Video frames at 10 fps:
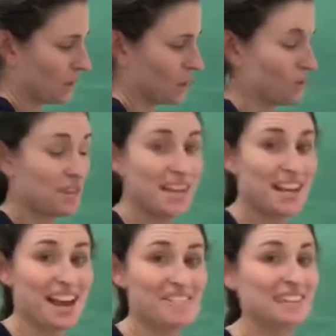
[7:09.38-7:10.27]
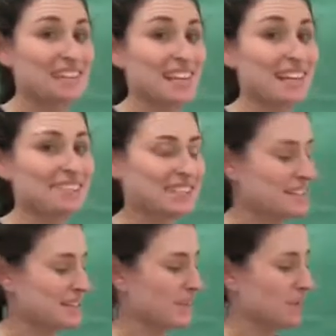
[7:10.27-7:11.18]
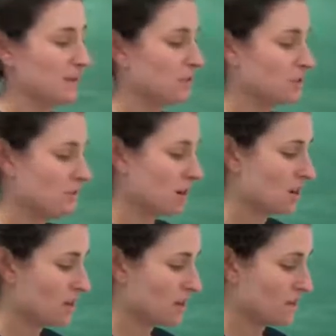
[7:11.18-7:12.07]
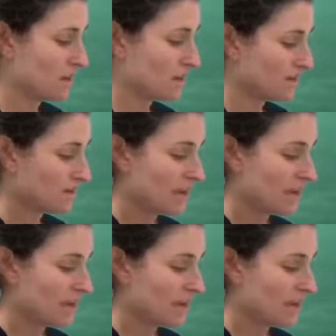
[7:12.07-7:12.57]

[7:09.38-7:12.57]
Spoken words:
One thing I would love to do is do a cartwheel,